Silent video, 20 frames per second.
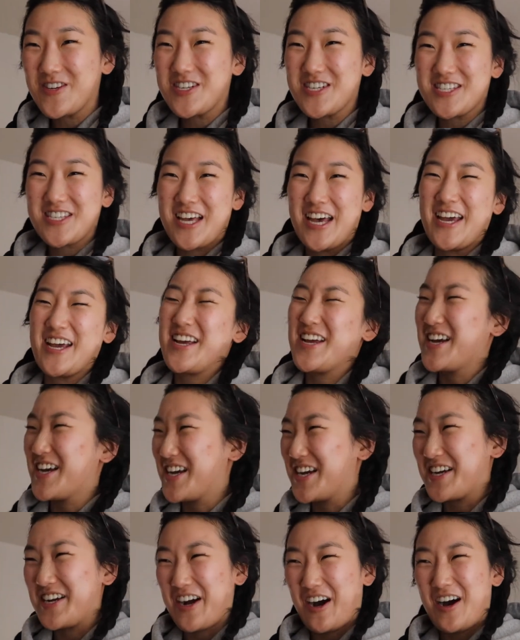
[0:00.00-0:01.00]
we just like
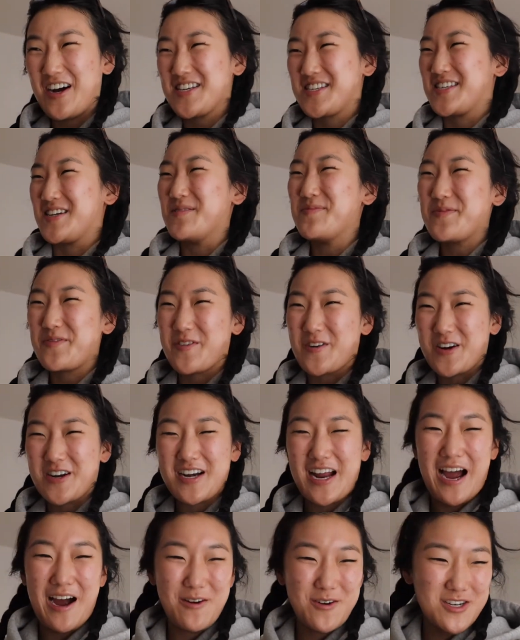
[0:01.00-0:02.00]
gossip for an
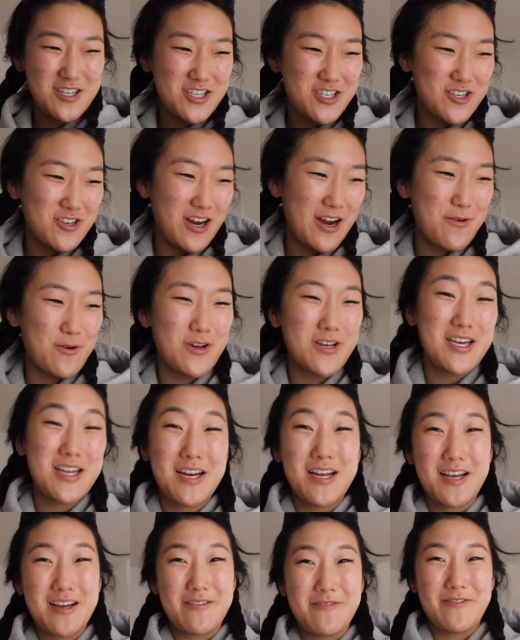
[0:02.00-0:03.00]
hour straight while
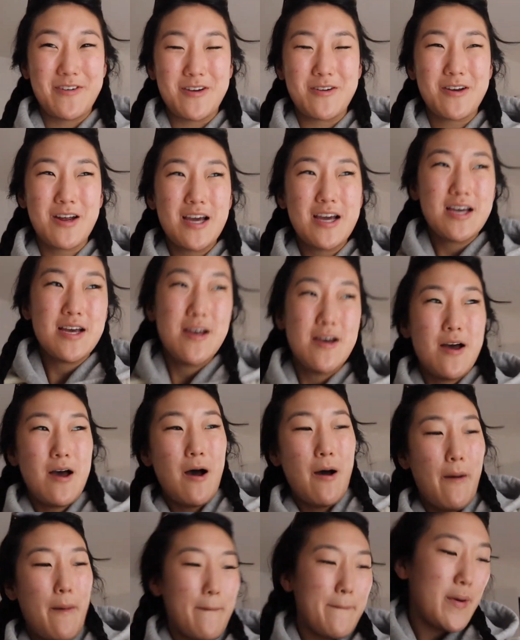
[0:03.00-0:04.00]
eating good food.
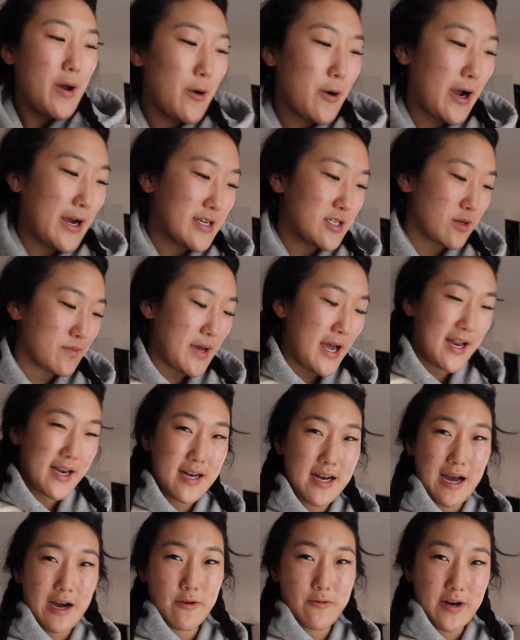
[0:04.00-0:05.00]
Um, okay, so I'm
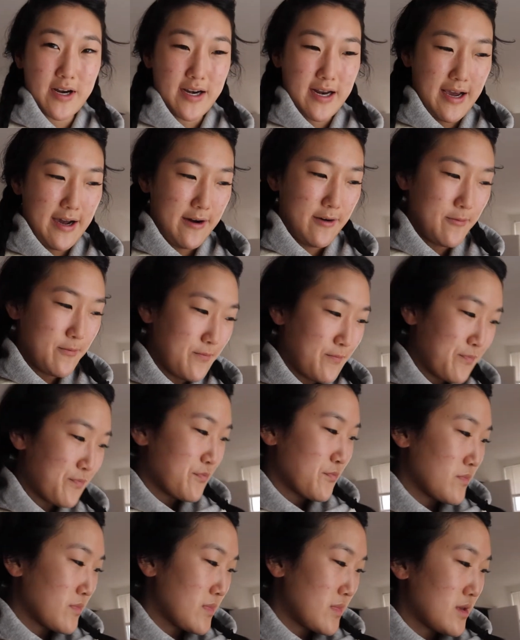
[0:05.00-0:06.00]
heading out right now.
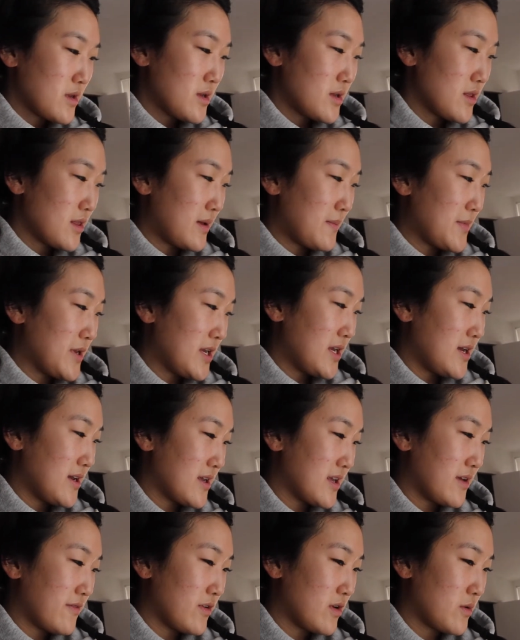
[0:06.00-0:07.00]
Let me
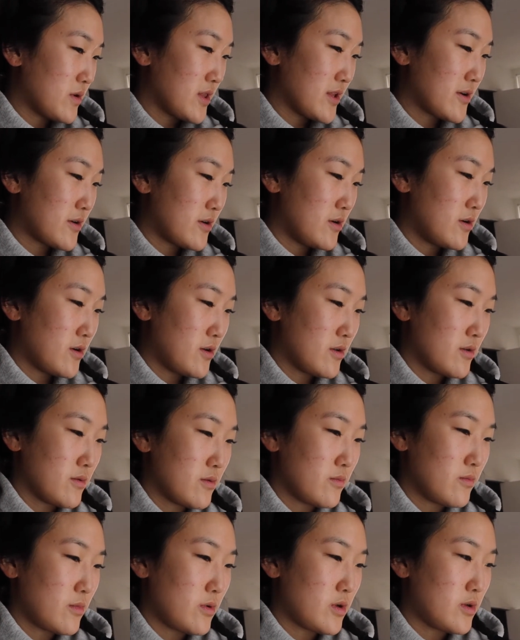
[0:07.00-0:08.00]
give you a
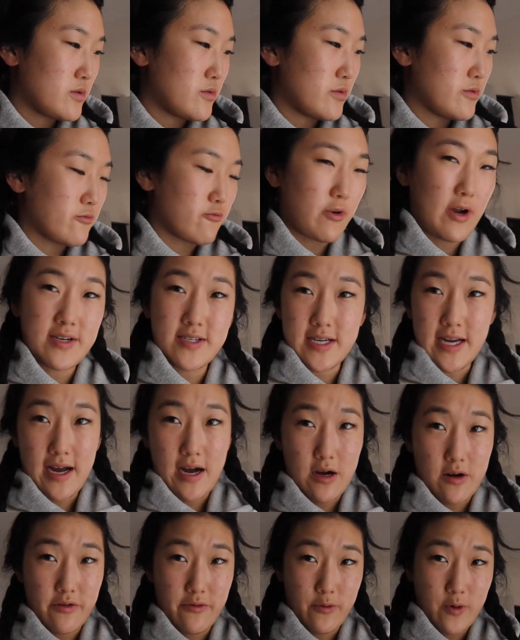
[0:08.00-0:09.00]
little
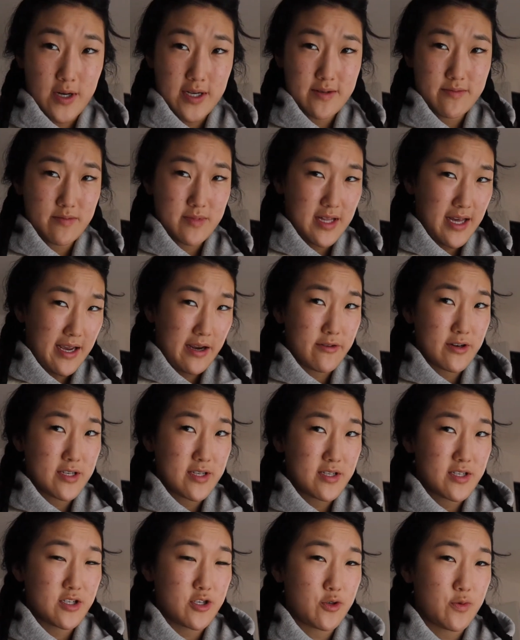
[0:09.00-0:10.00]
rundown of what the
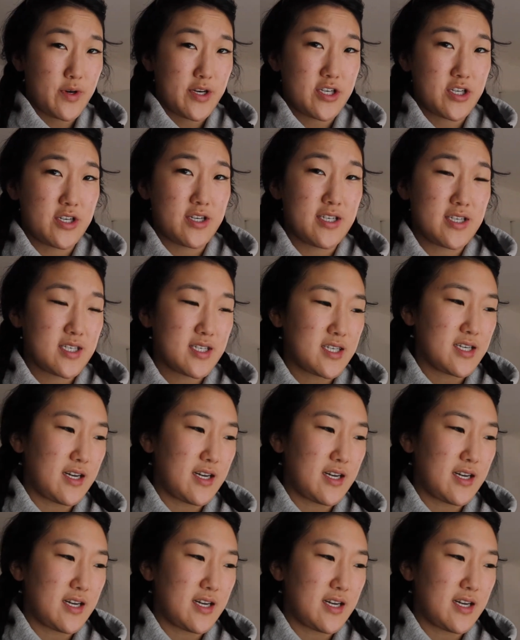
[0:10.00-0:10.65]
errand situation is